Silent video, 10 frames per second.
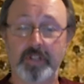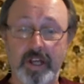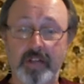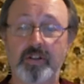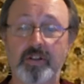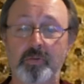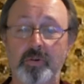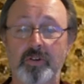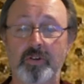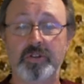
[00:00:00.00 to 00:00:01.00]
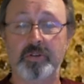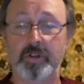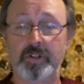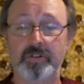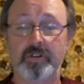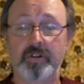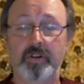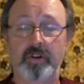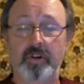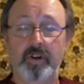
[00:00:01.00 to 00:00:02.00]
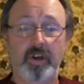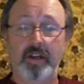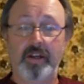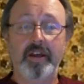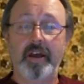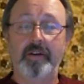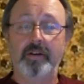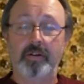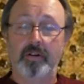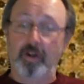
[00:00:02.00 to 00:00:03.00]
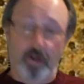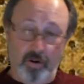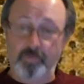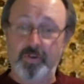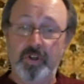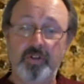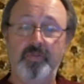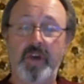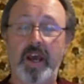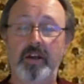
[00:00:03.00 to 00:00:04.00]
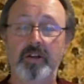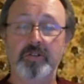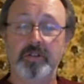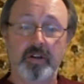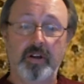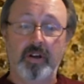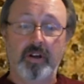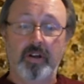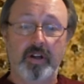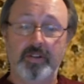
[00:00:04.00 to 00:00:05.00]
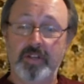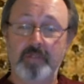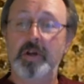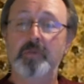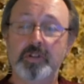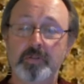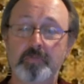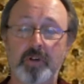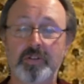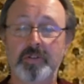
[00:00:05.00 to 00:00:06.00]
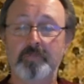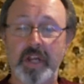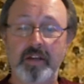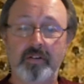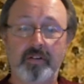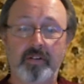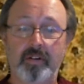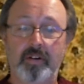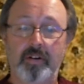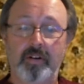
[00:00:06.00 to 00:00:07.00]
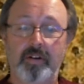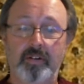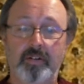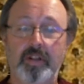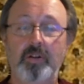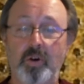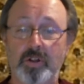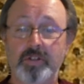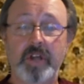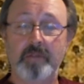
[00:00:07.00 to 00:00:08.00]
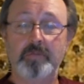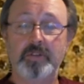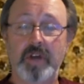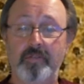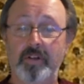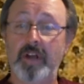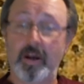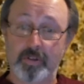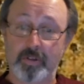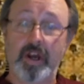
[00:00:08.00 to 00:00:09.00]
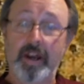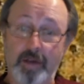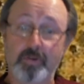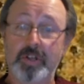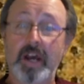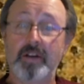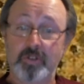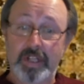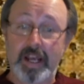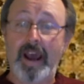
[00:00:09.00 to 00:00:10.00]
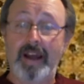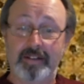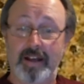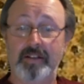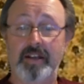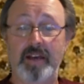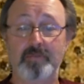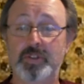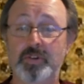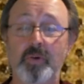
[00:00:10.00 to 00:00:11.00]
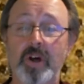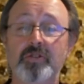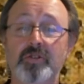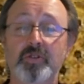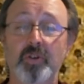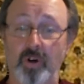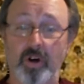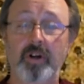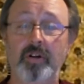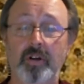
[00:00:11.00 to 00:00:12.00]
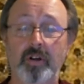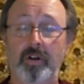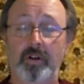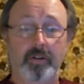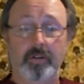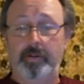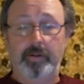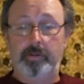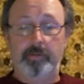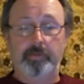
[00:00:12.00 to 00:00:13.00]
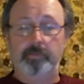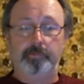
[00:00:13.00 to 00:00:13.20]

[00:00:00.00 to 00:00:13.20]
to get to the World Series. And again, home field advantage, a team they were supposed to beat. They lost game seven. That was, and I was actually at that game. So I saw the